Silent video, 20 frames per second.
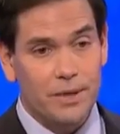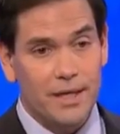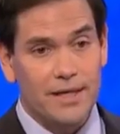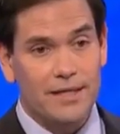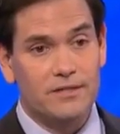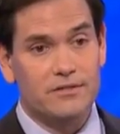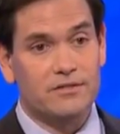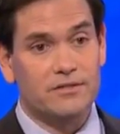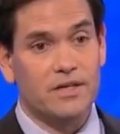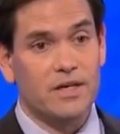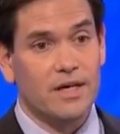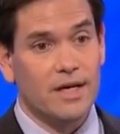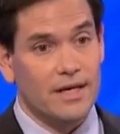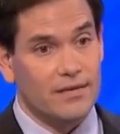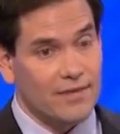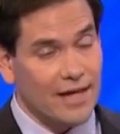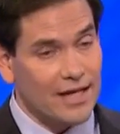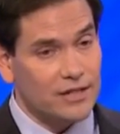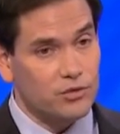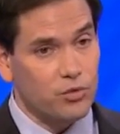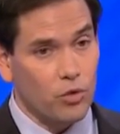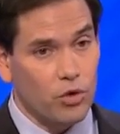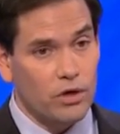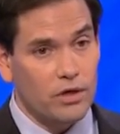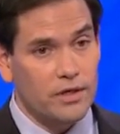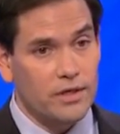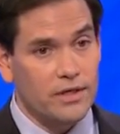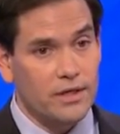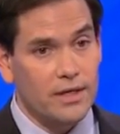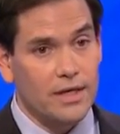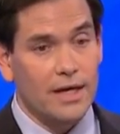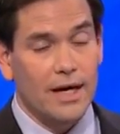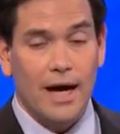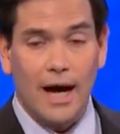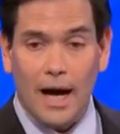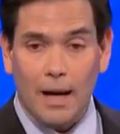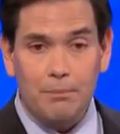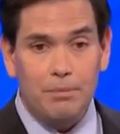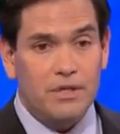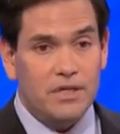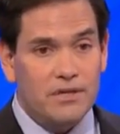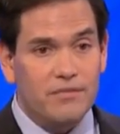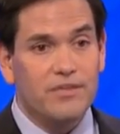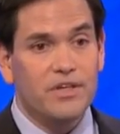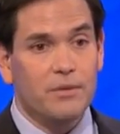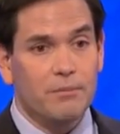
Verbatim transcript: in place and that's working, I believe